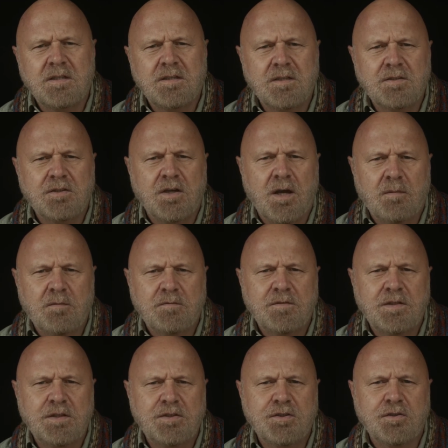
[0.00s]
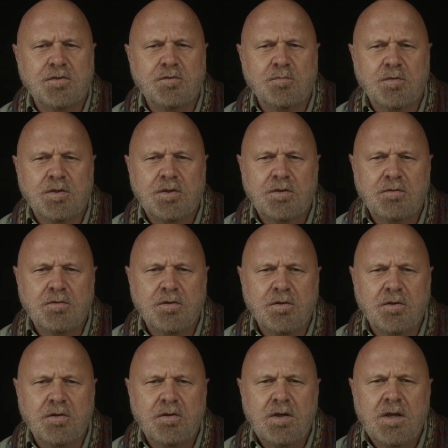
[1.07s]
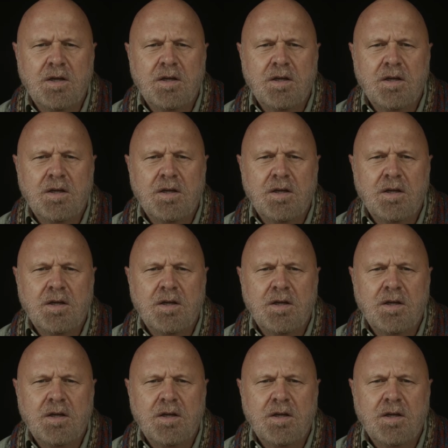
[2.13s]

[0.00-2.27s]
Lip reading: at the job of teaching new material,